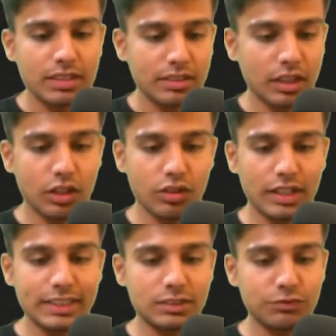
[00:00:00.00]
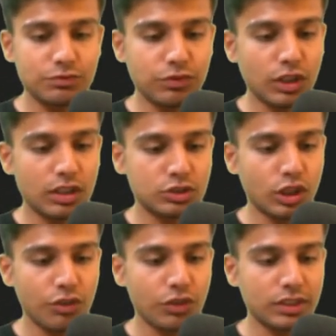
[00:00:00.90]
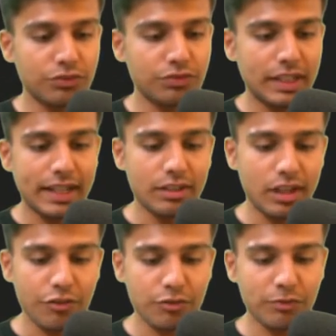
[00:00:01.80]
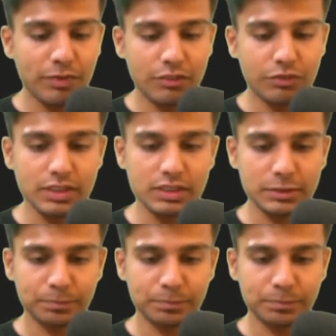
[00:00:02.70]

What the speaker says: Now let's solve for the left part first.